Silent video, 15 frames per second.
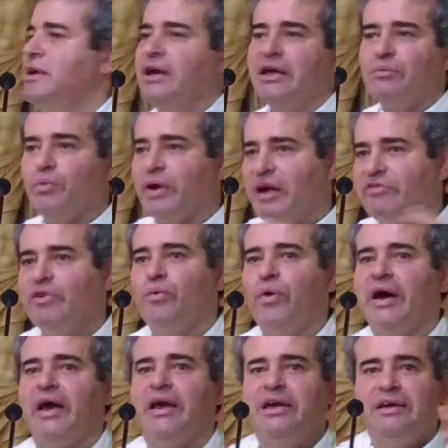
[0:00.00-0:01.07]
in whatever
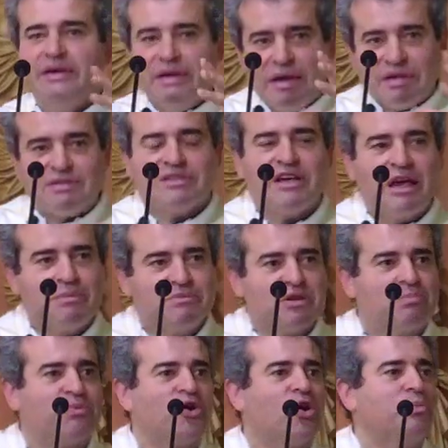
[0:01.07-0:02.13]
way it seems
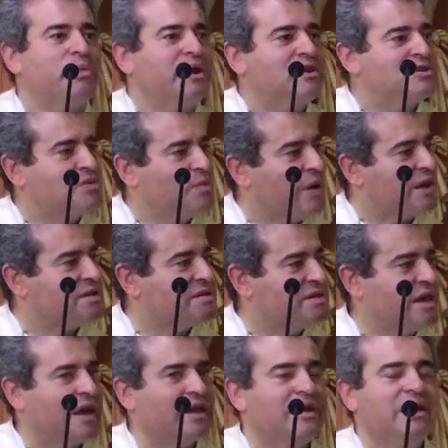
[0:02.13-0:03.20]
appropriate to us
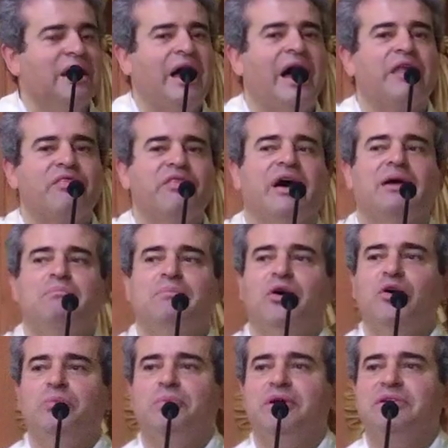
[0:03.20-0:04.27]
then at that
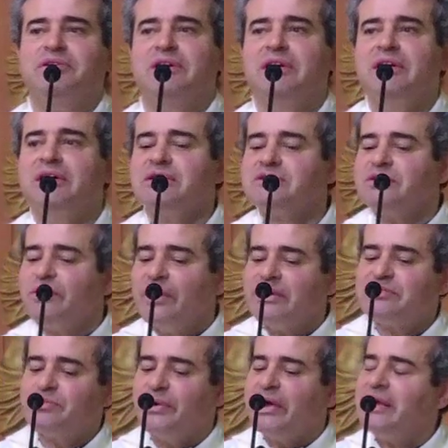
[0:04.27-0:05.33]
moment. So
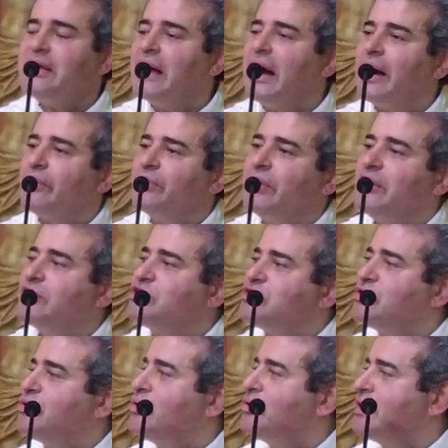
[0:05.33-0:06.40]
as we are
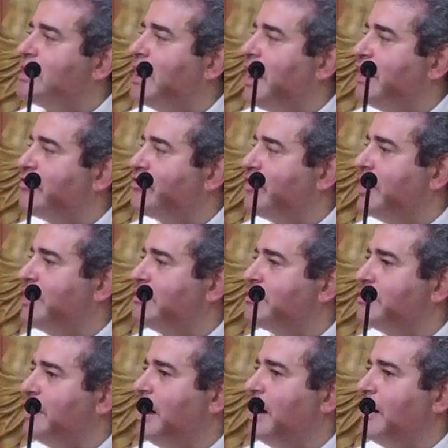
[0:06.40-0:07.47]
reassured in our
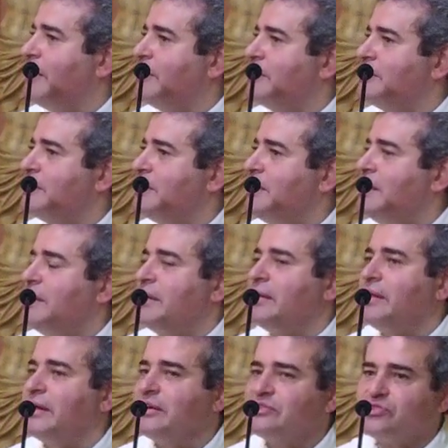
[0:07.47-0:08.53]
faith now,
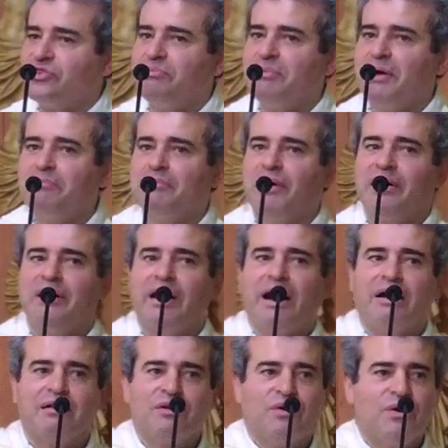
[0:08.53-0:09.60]
let us remember
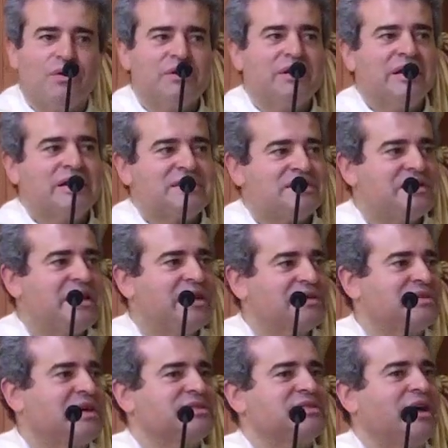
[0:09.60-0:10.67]
our Lord
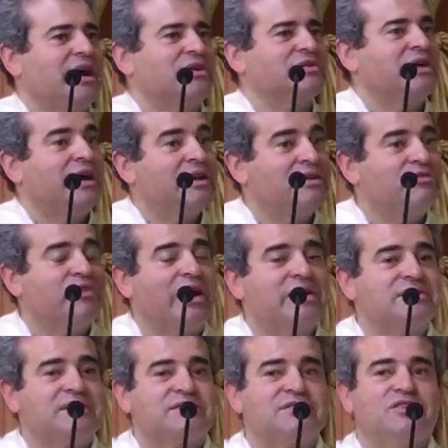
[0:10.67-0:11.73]
seeks us out and
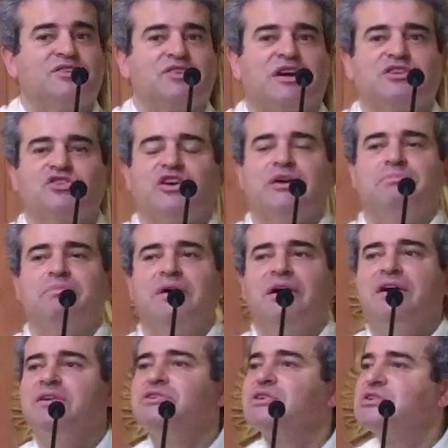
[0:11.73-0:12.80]
invites us to touch him,
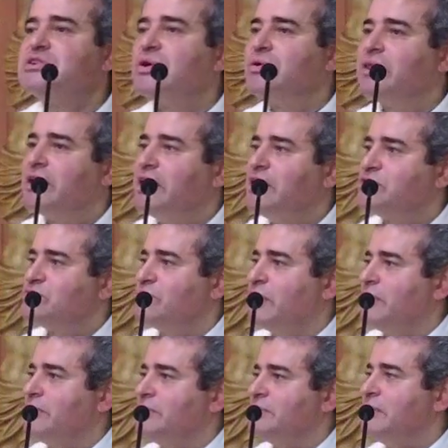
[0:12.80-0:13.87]
to know that he is
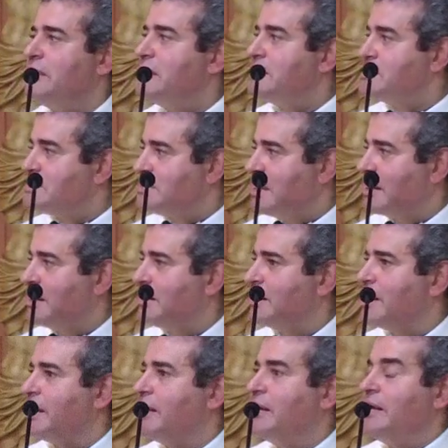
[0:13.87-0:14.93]
real.
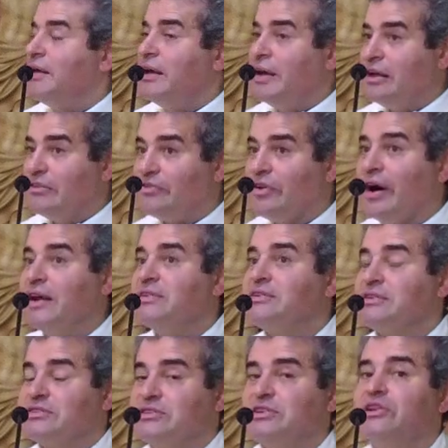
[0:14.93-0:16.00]
Secondly, he invites
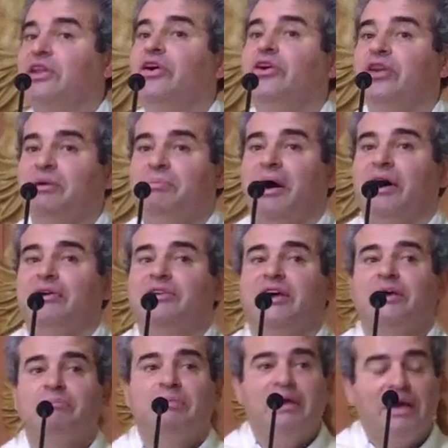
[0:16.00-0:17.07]
us to learn about
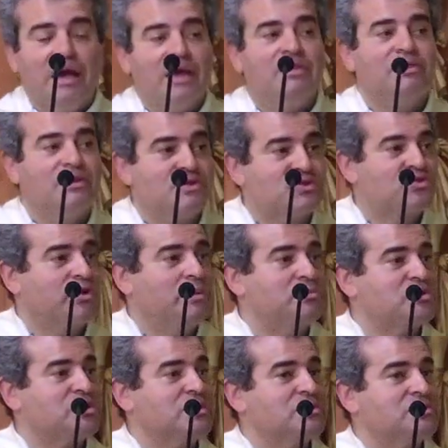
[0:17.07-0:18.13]
him in the
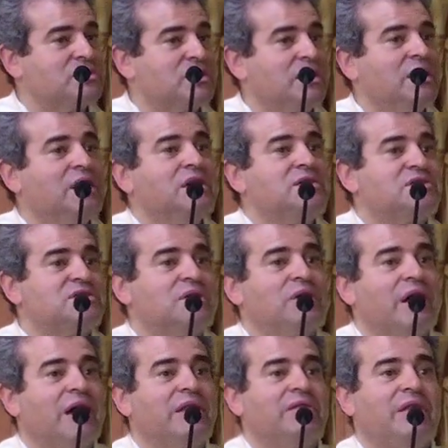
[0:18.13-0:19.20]
scriptures.
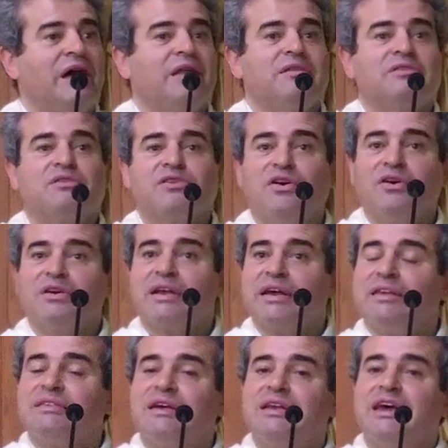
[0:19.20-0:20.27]
So, and thirdly,
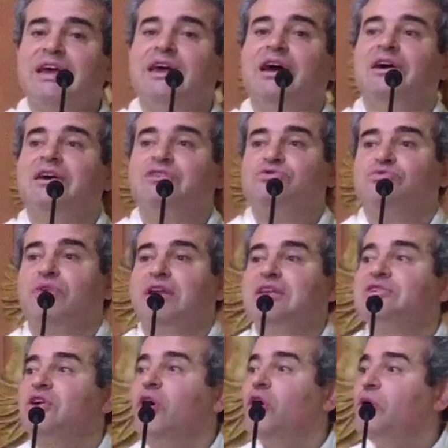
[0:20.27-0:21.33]
that he is ready
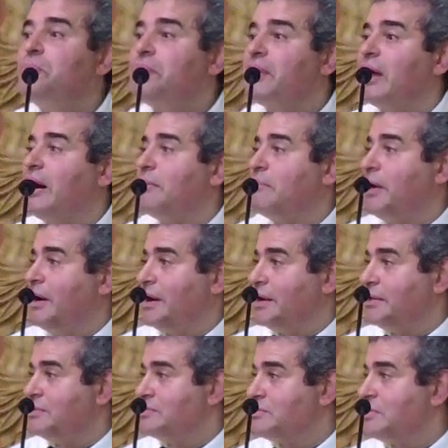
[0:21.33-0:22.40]
to open our
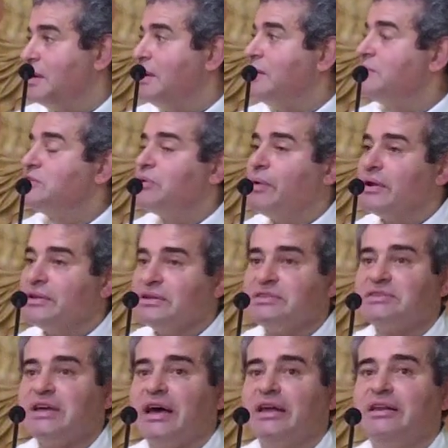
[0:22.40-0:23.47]
minds to
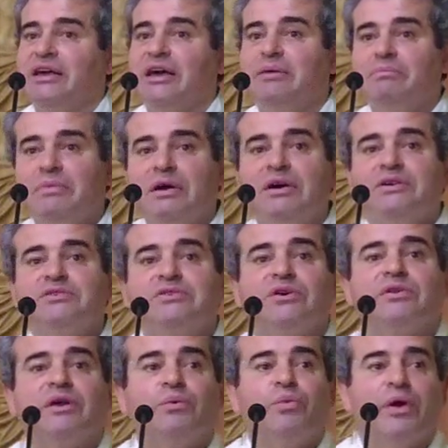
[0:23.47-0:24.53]
understand him so
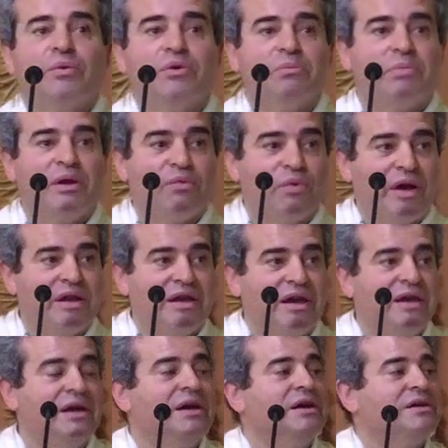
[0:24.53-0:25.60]
that we will be
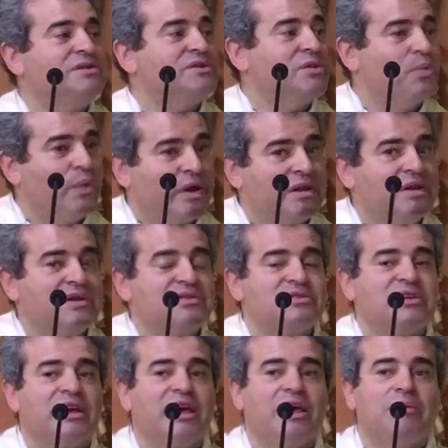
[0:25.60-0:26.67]
ready to witness
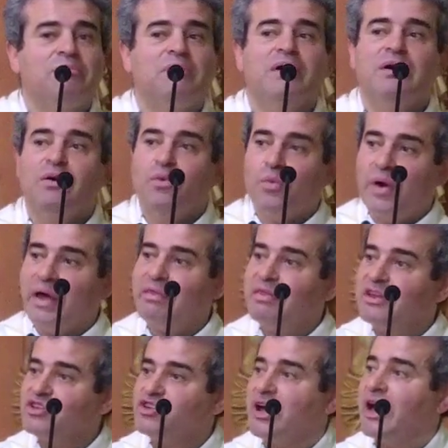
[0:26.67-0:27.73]
to him when
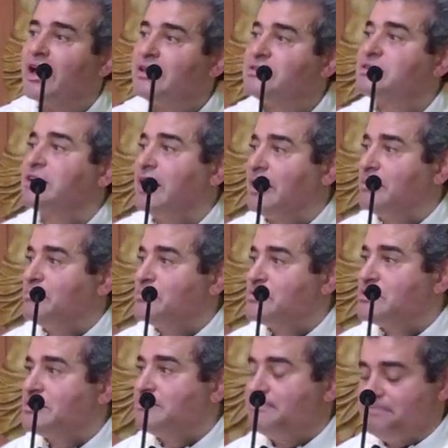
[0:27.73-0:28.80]
the chance comes.